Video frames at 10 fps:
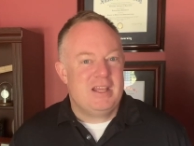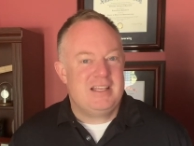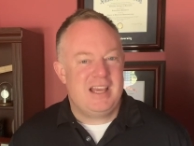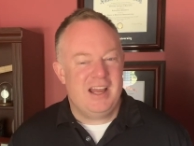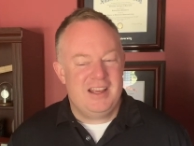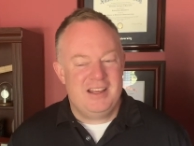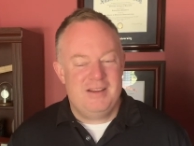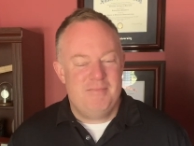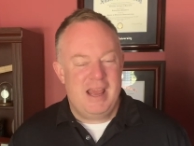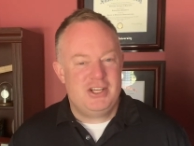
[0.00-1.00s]
it
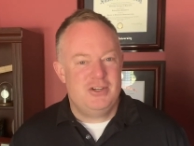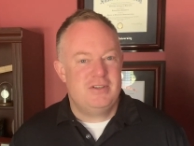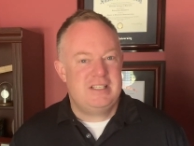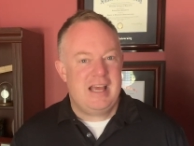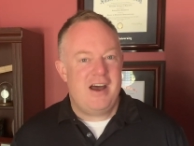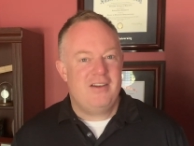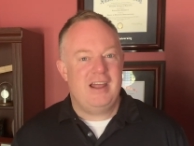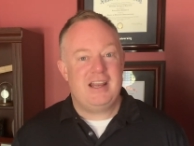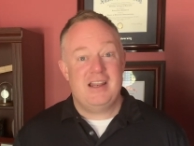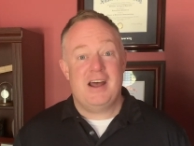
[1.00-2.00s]
makes you sound
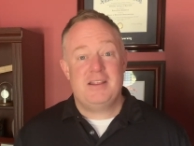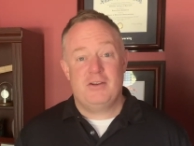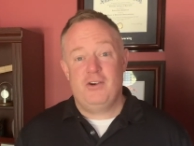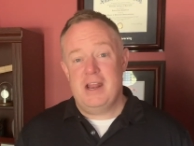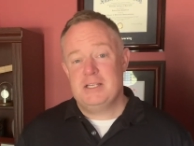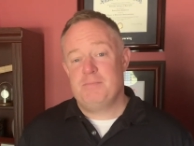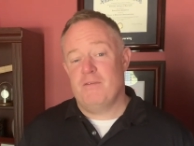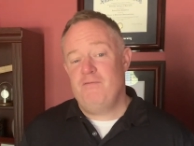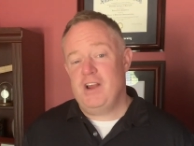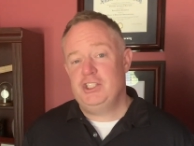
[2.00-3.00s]
like not the greatest
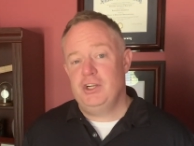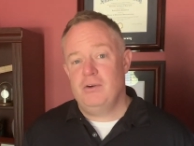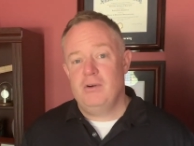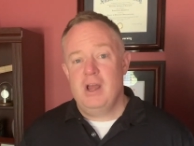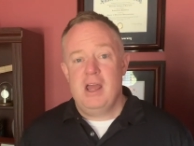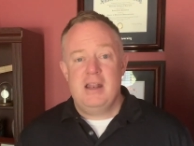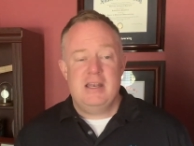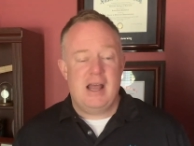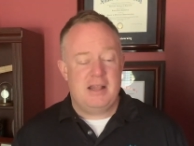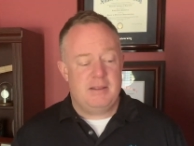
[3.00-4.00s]
professional,
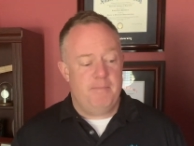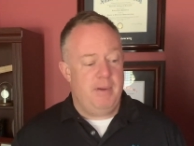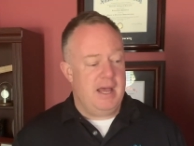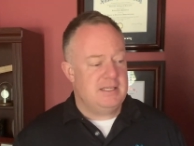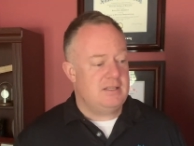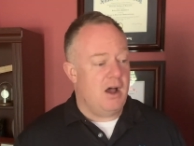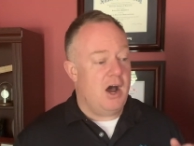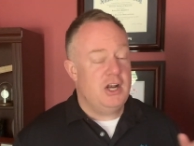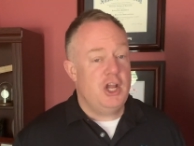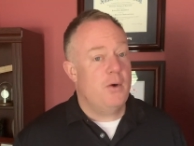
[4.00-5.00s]
not the best
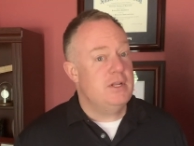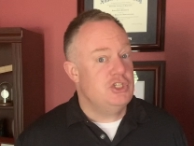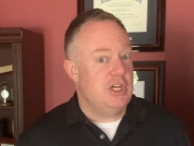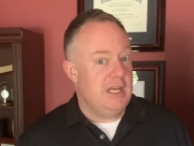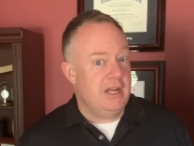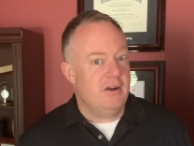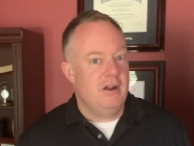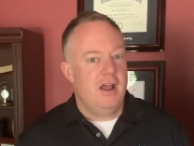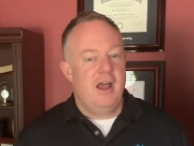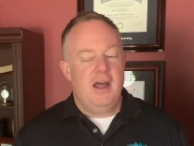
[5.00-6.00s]
audio
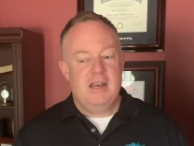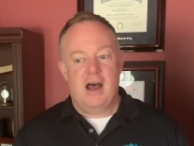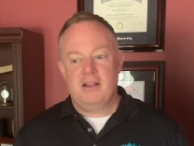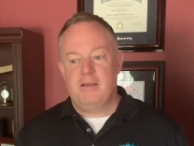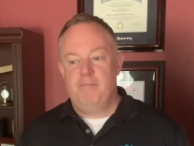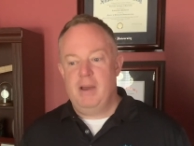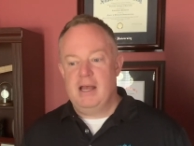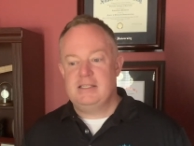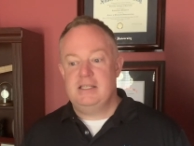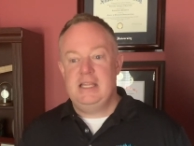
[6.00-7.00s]
engineer, not the
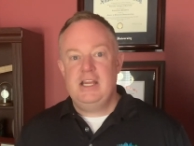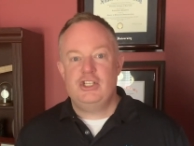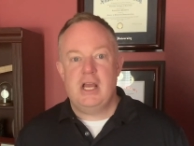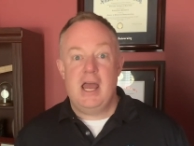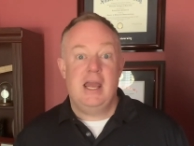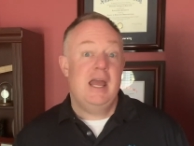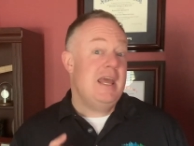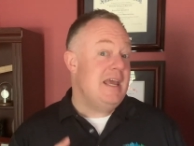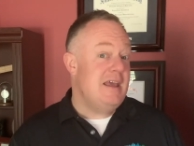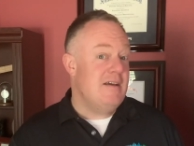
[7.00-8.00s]
best DJ
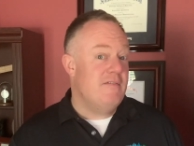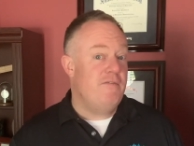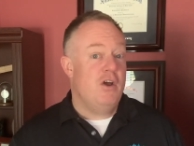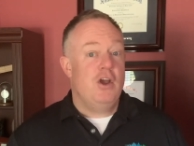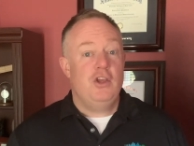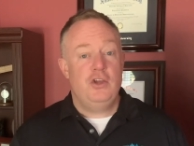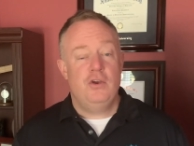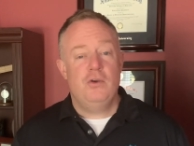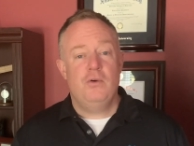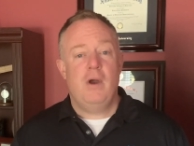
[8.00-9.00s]
if
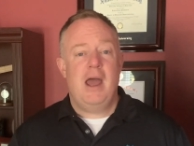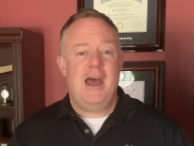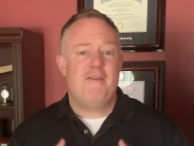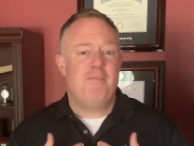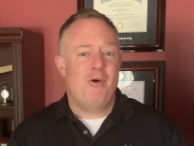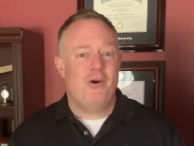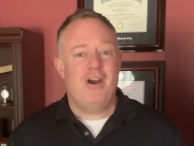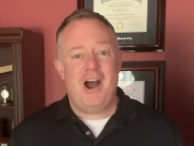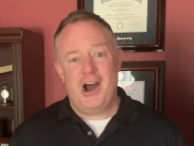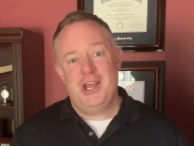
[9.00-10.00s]
you have
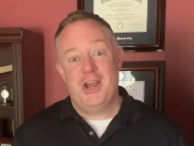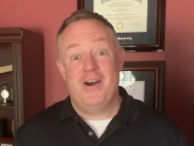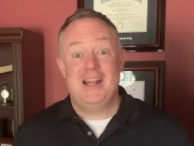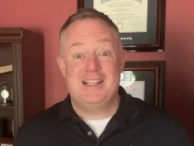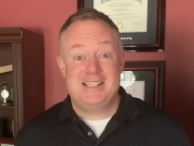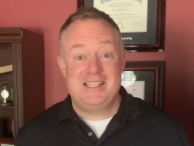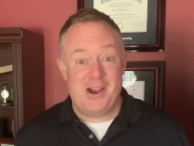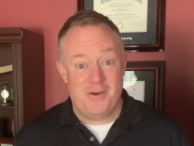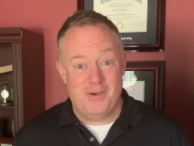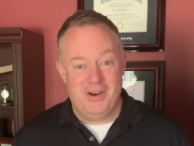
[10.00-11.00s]
poor audio at the
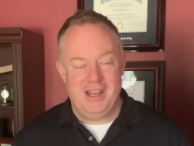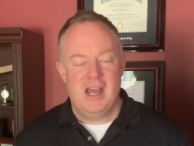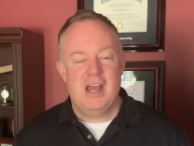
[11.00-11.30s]
ceremony.